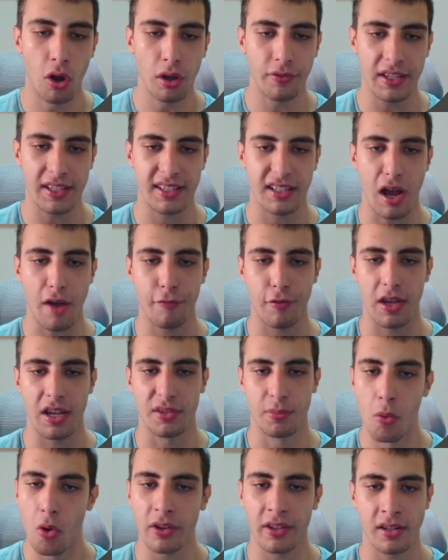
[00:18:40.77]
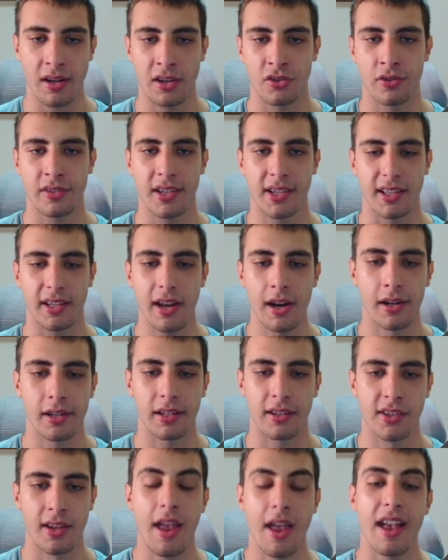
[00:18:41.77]
All of this stuff is more than 160
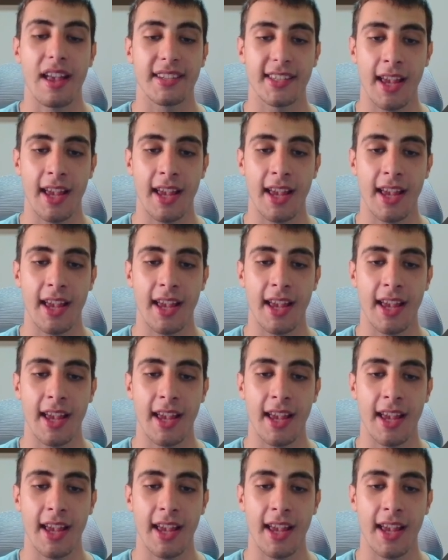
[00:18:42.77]
characters.